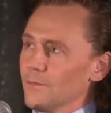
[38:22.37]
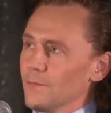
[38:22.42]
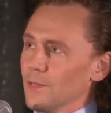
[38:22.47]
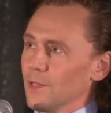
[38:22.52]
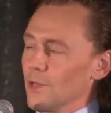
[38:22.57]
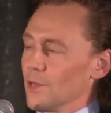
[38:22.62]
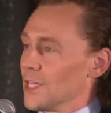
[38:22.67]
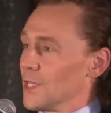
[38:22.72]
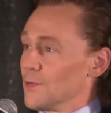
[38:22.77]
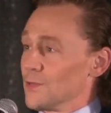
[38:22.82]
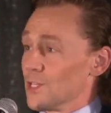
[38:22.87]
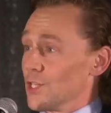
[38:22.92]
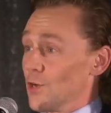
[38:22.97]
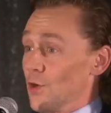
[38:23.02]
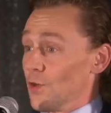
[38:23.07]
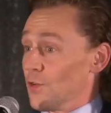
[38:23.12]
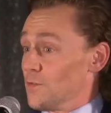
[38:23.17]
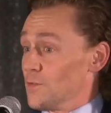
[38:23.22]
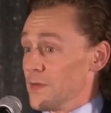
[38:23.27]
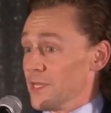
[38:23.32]
was the
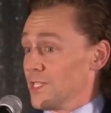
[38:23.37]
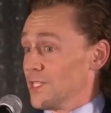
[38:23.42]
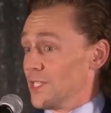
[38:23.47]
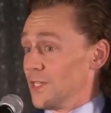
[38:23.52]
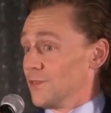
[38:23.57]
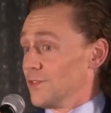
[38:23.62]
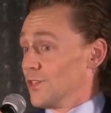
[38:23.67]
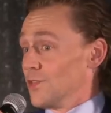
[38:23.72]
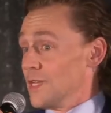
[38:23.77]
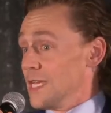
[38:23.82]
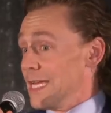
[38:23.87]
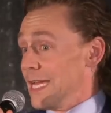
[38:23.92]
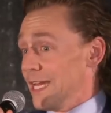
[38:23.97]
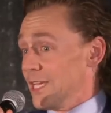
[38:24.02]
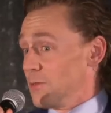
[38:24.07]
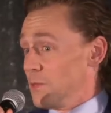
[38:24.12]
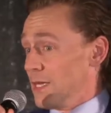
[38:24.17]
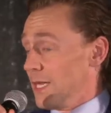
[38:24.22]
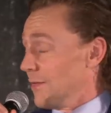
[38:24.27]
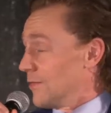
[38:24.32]
god of mischief, so he had
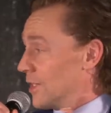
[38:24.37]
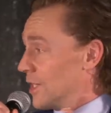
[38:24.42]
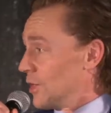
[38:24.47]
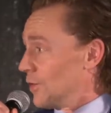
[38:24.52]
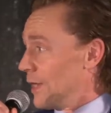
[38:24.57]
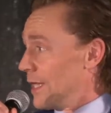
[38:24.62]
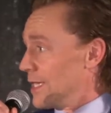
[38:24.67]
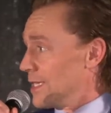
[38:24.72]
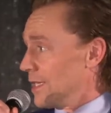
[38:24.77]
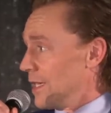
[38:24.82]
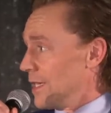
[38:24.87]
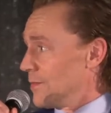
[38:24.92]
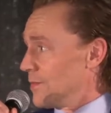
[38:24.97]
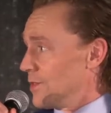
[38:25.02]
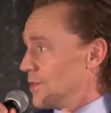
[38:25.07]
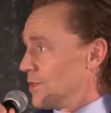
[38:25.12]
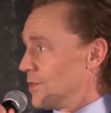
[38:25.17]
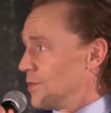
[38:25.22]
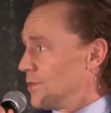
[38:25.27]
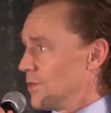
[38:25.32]
to be having a great time
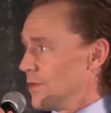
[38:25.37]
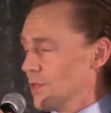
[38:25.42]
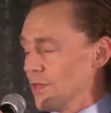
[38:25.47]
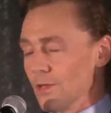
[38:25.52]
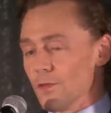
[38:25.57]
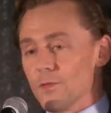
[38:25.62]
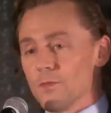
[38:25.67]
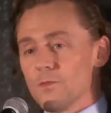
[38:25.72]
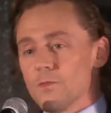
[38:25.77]
too.